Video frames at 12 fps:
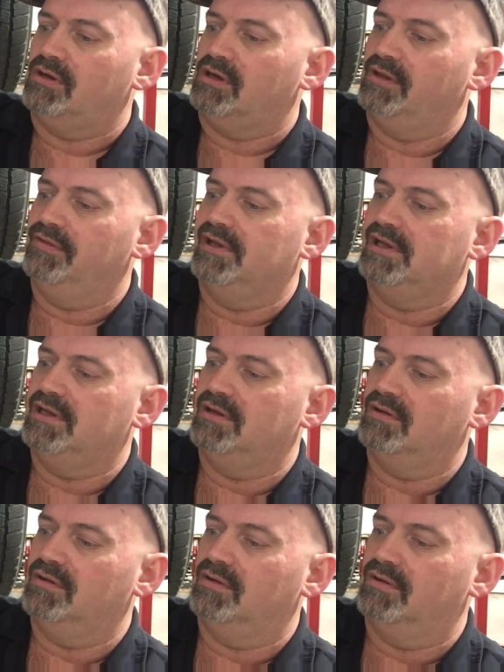on the
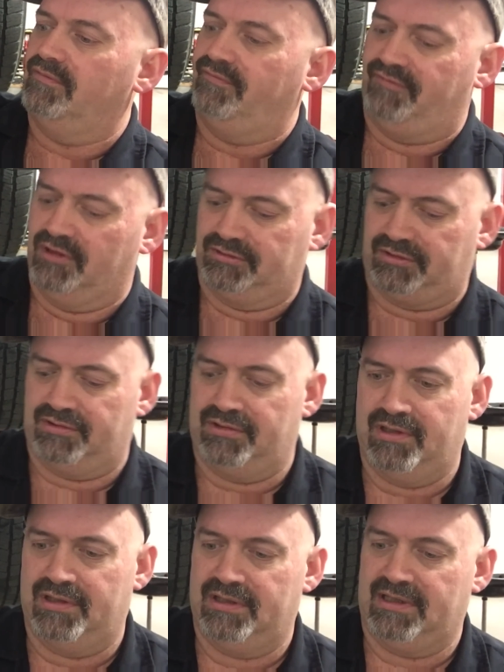filter
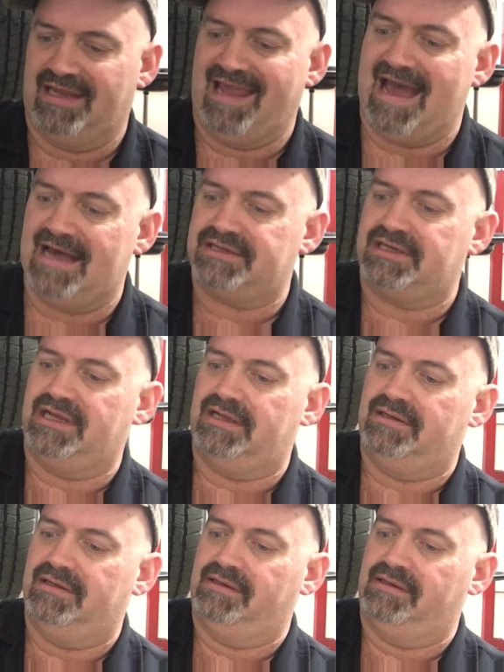gasket